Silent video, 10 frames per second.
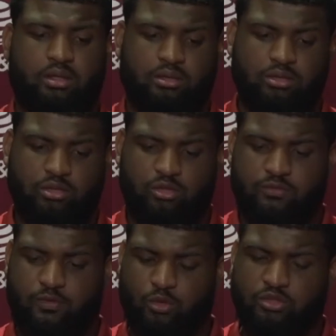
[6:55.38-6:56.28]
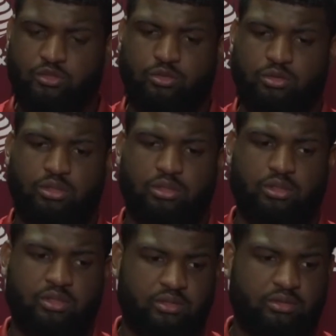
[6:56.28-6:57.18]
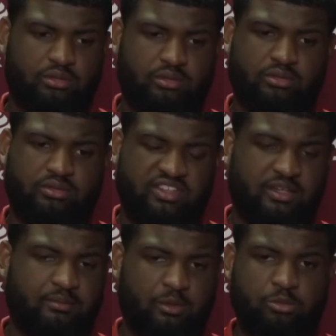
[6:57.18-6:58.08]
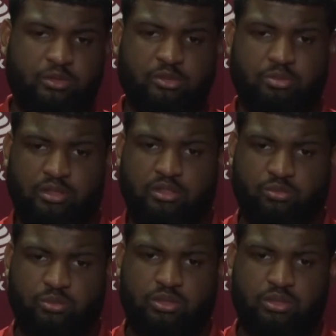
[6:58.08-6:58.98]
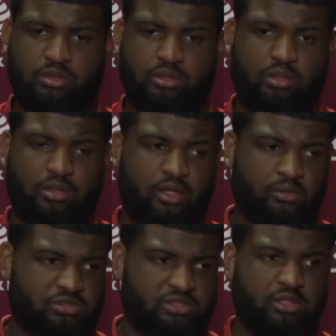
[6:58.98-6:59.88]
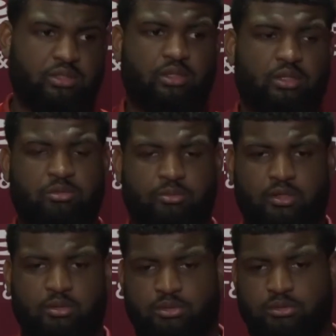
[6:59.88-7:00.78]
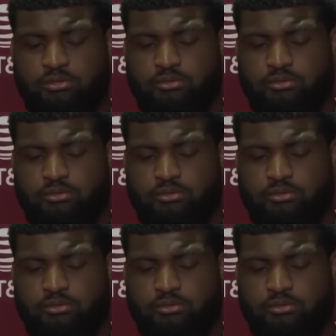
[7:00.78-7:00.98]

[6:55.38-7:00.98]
you know, focus on a good team that we're about to play this week in Iowa State and be ready to play.